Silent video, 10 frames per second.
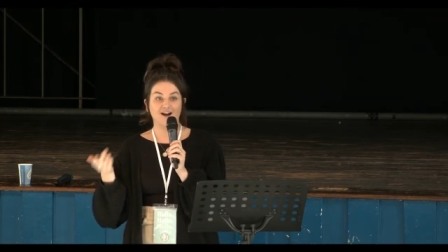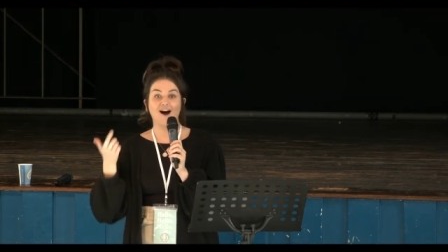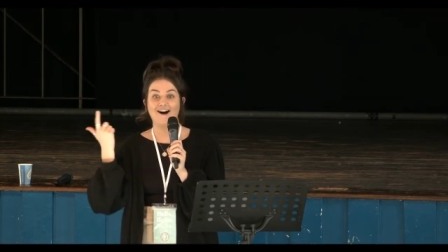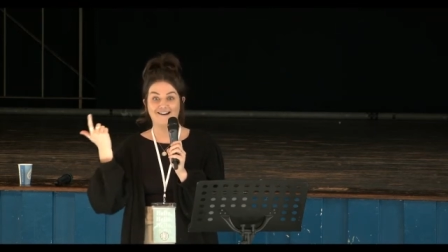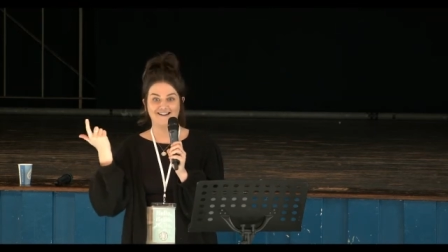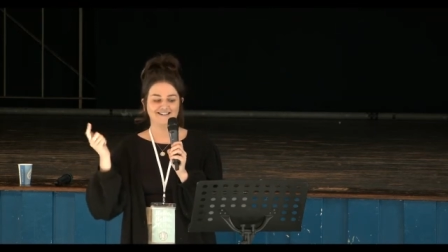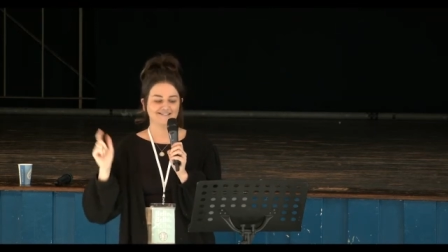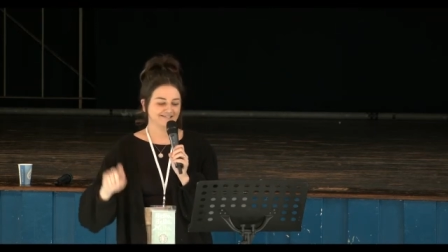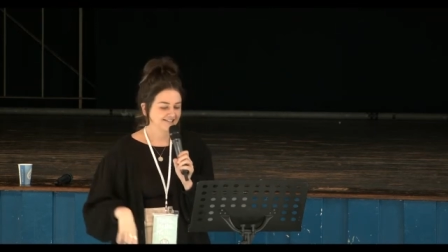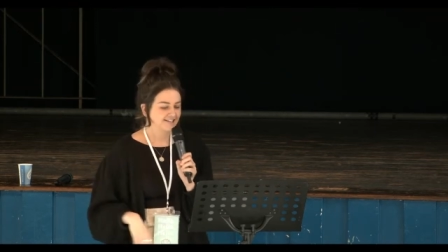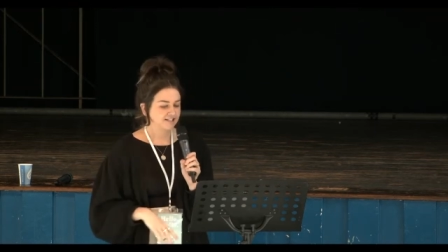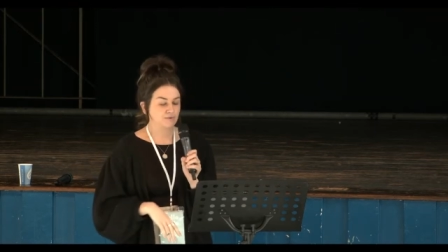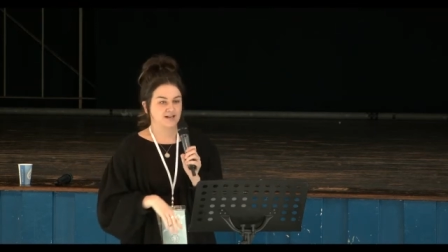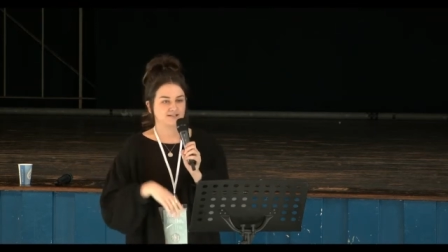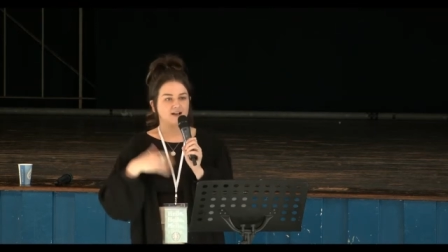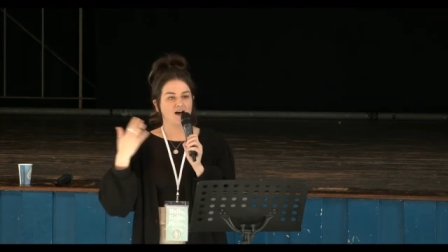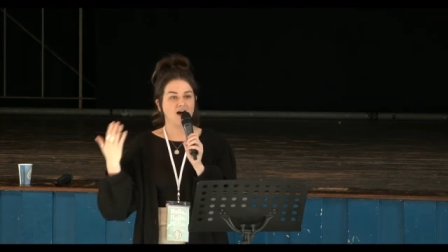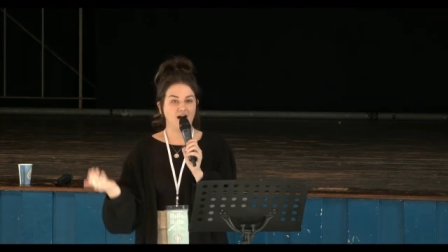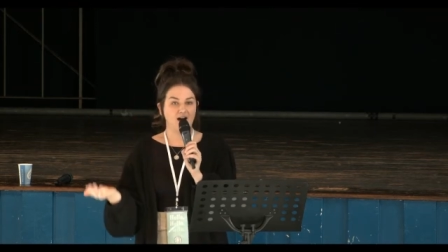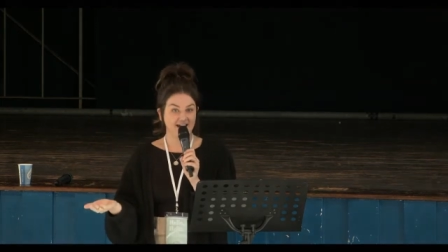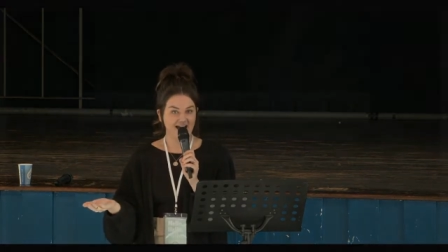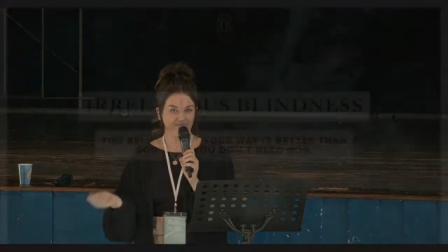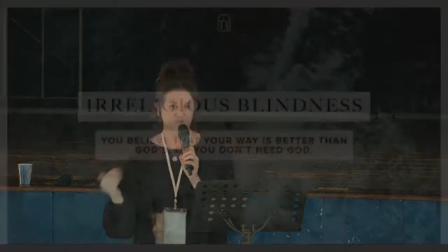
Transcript: I. So it's I have the